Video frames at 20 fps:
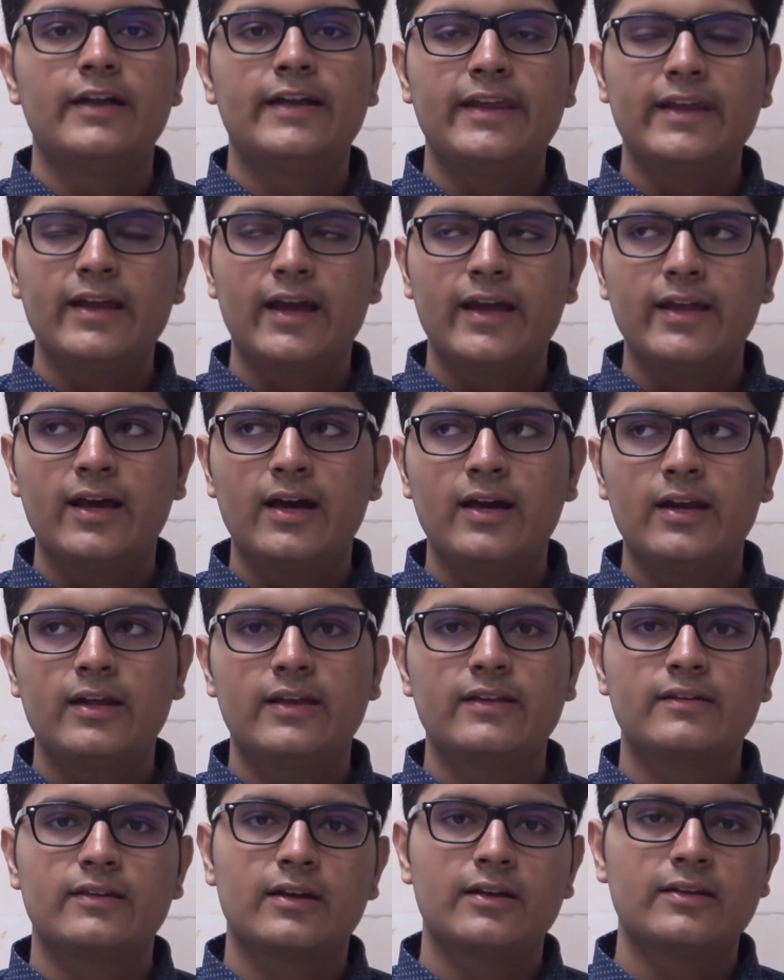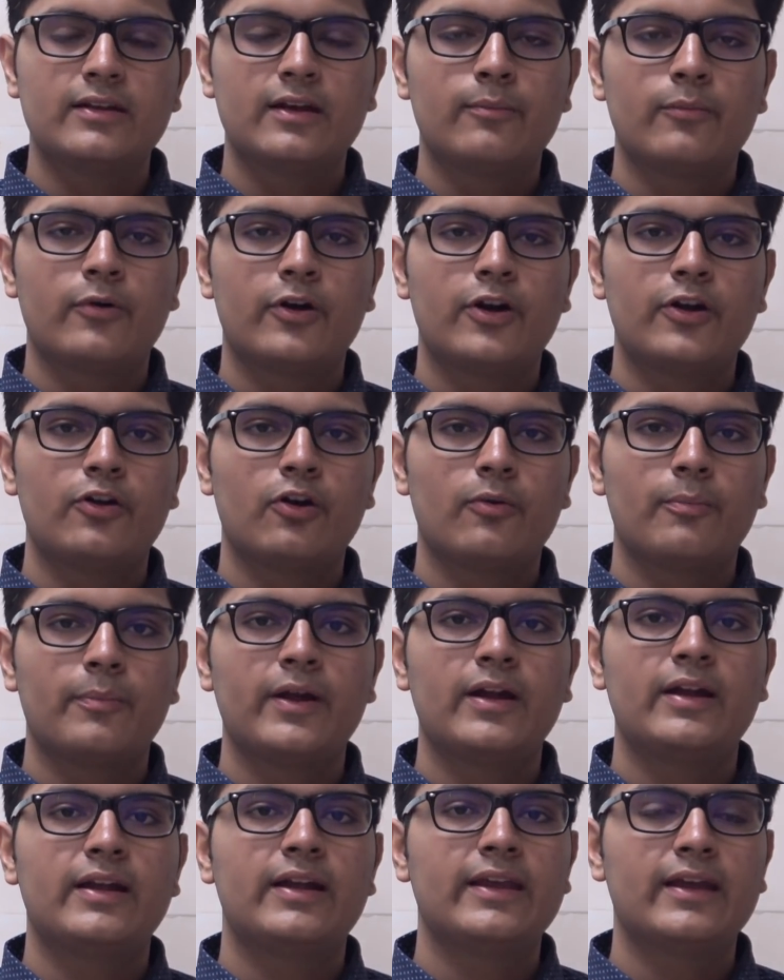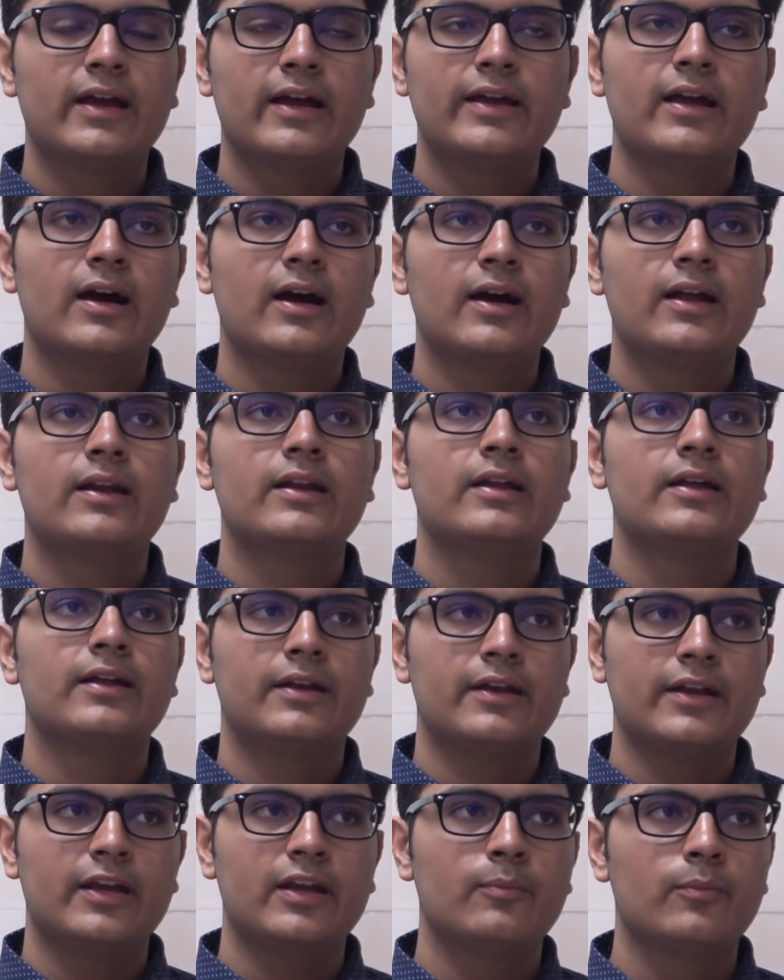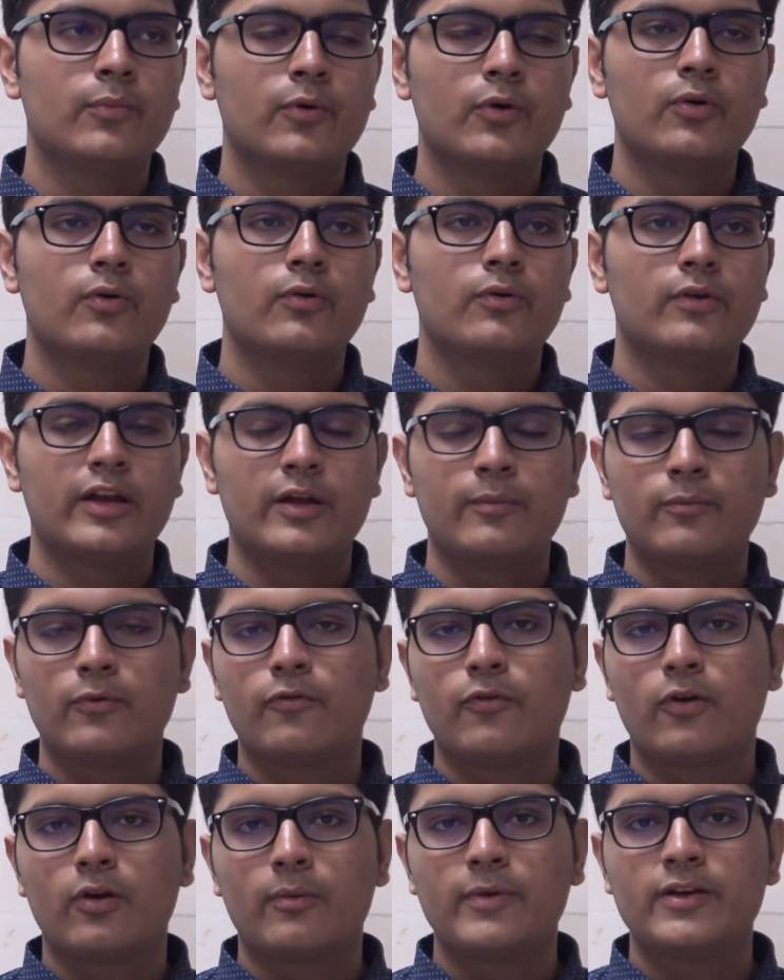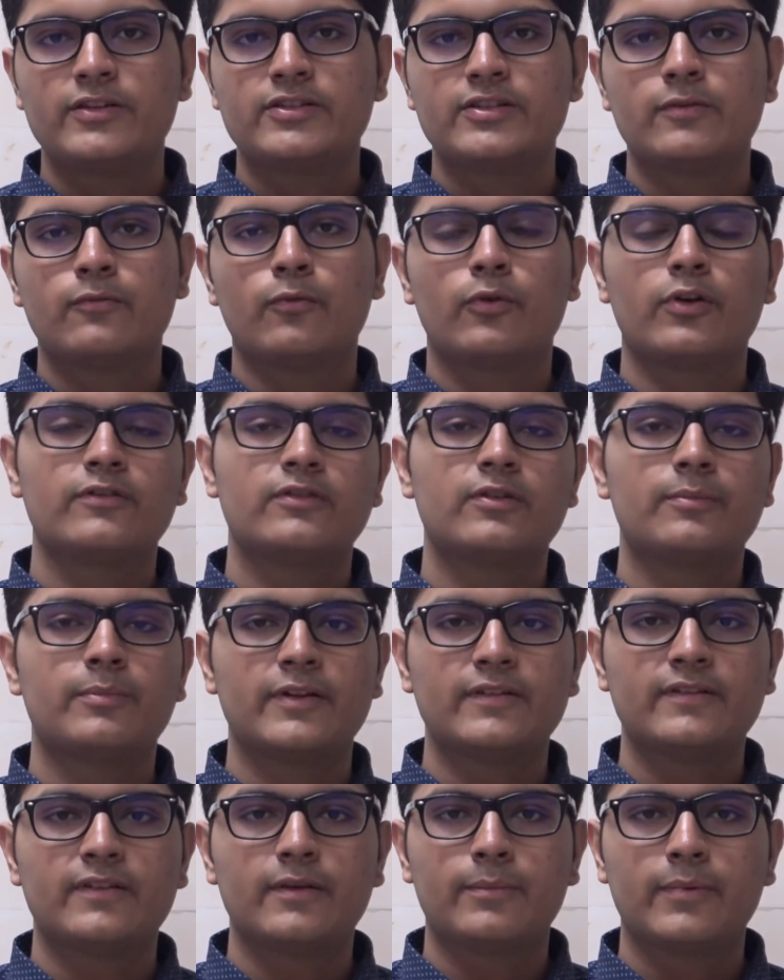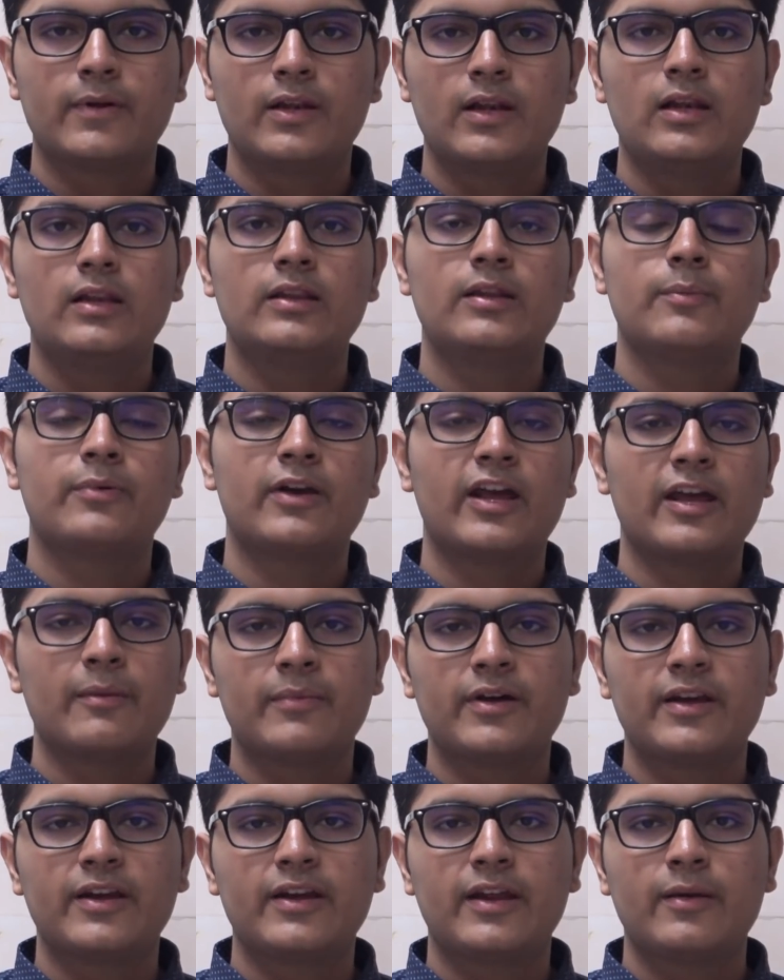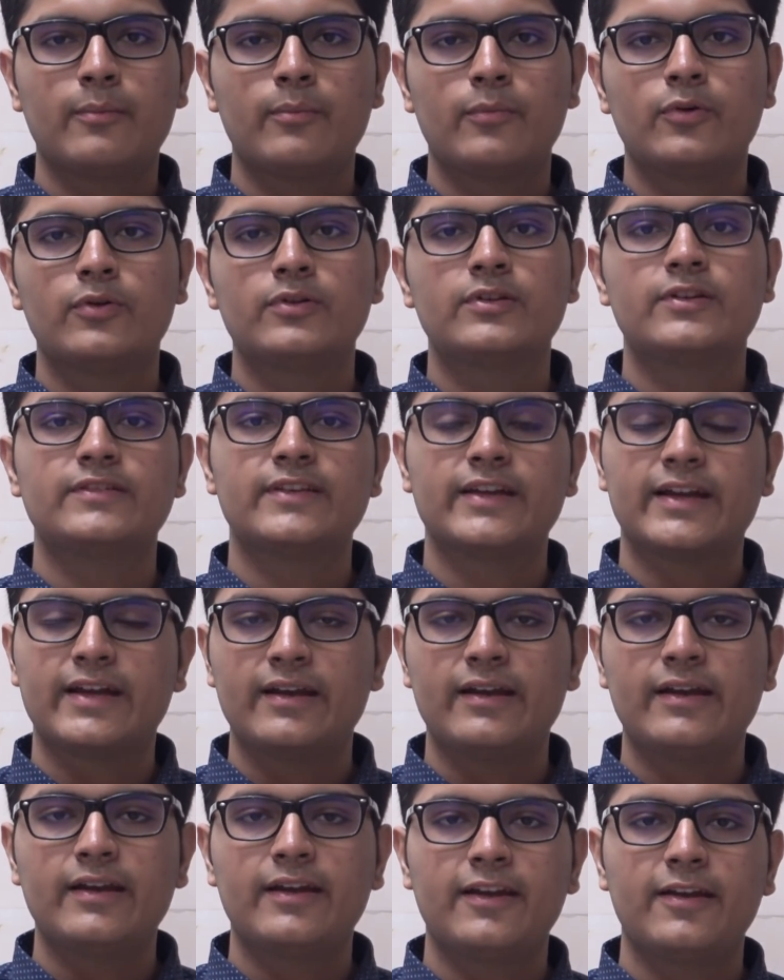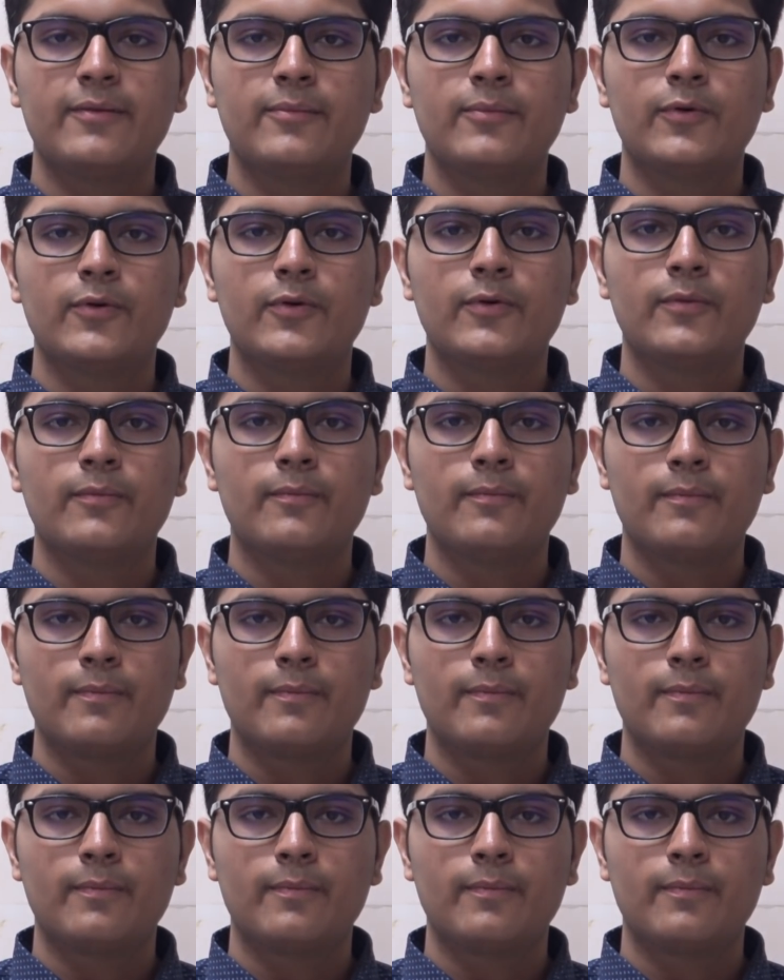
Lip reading: TIR is another important topic. TIR, rainbow formation. What is the principle? The primary rainbow, the secondary rainbow.